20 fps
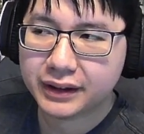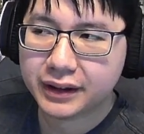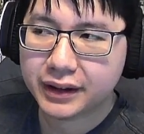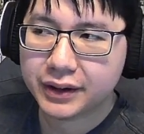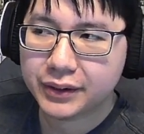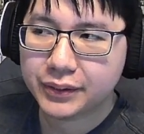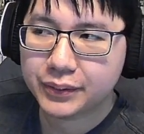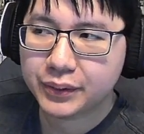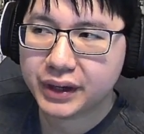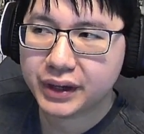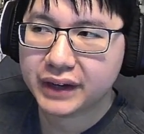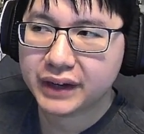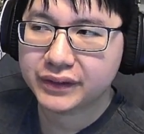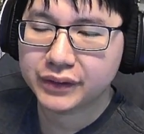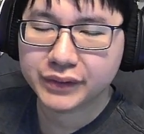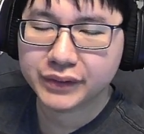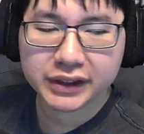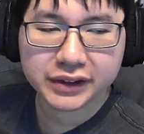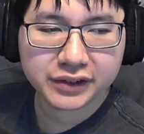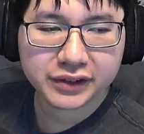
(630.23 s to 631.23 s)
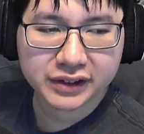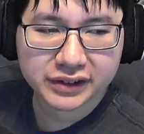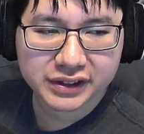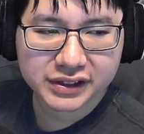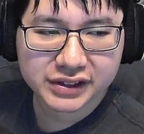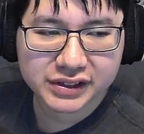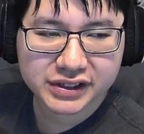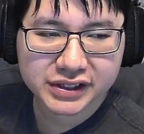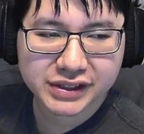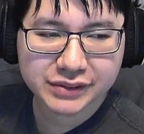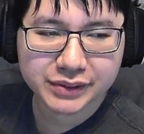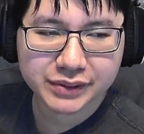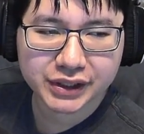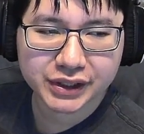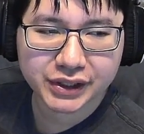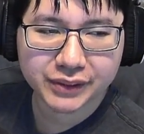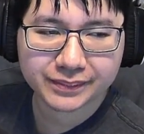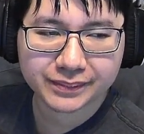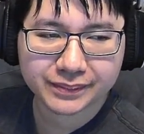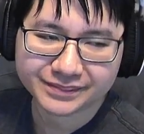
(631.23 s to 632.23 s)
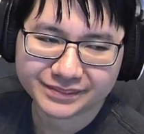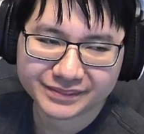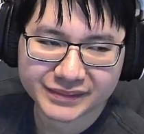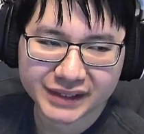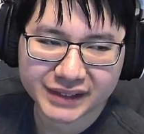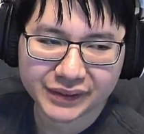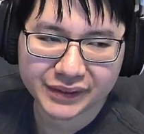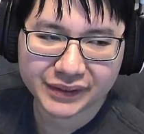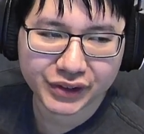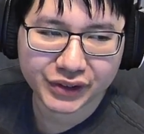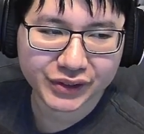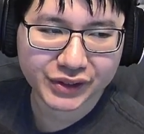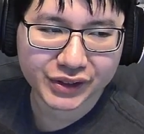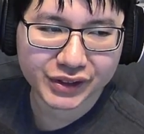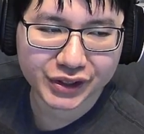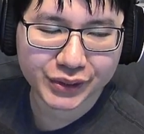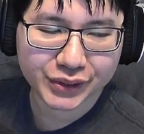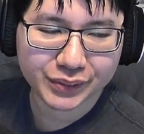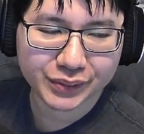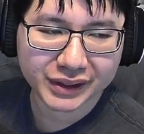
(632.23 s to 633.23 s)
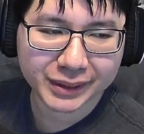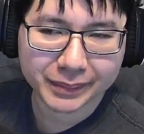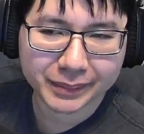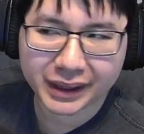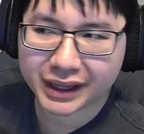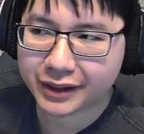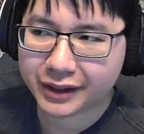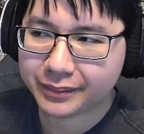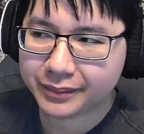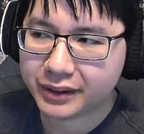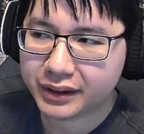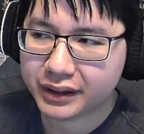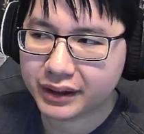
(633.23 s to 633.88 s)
We have the victory conditions, where if you do it, you win the map.